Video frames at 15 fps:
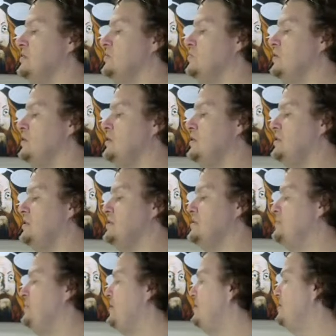one of the things
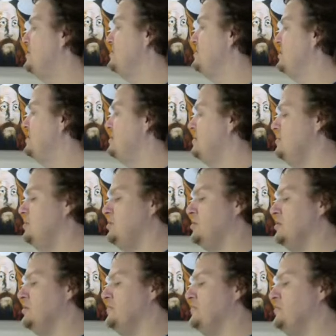about it is that somebody
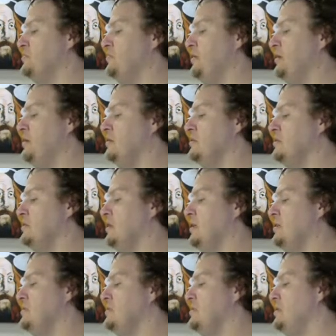draws the first panel and
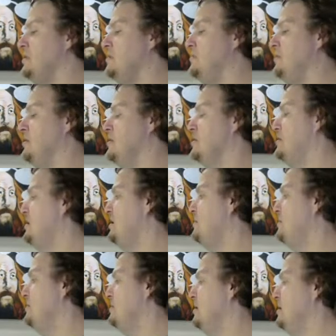slides it into the middle of the
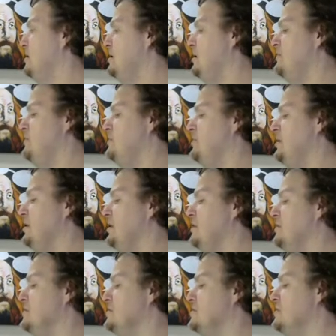table, and then everybody
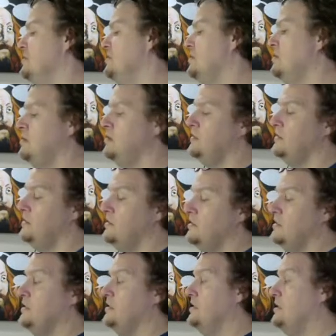else
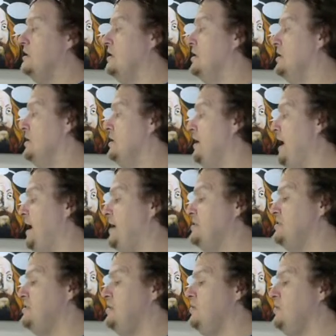
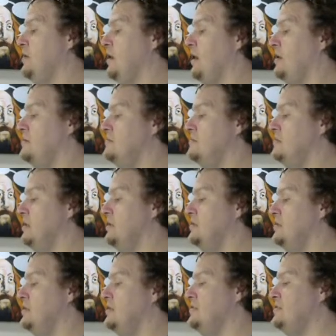adds to that.
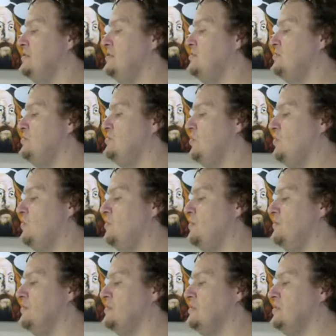And this is sort
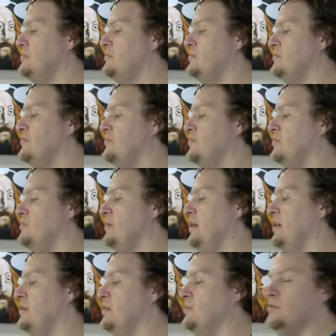of a similar
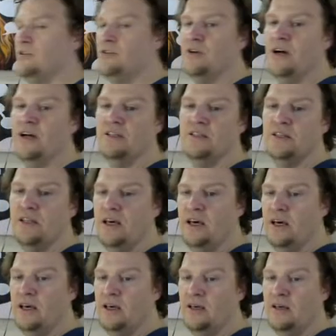format that we're trying
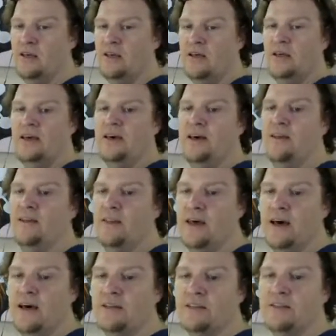today, in
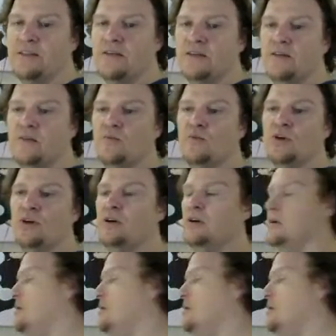that we're